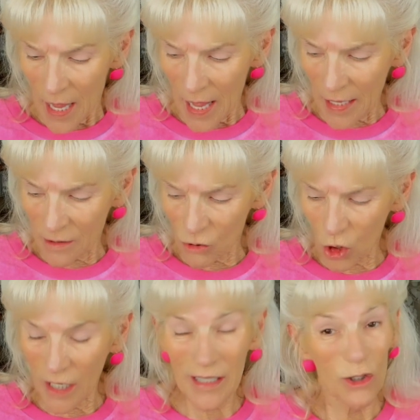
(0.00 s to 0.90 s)
and
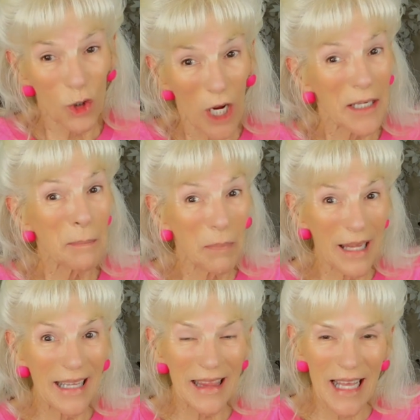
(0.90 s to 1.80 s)
try to
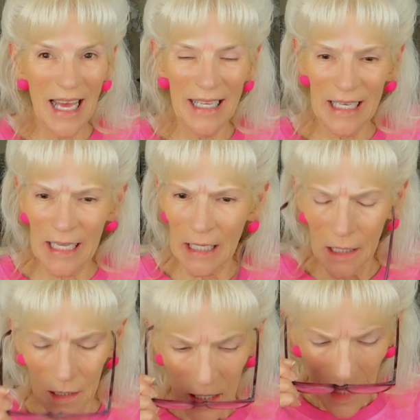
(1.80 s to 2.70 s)
blend that
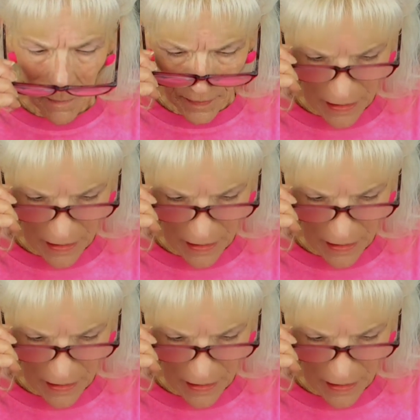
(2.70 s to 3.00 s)
in, but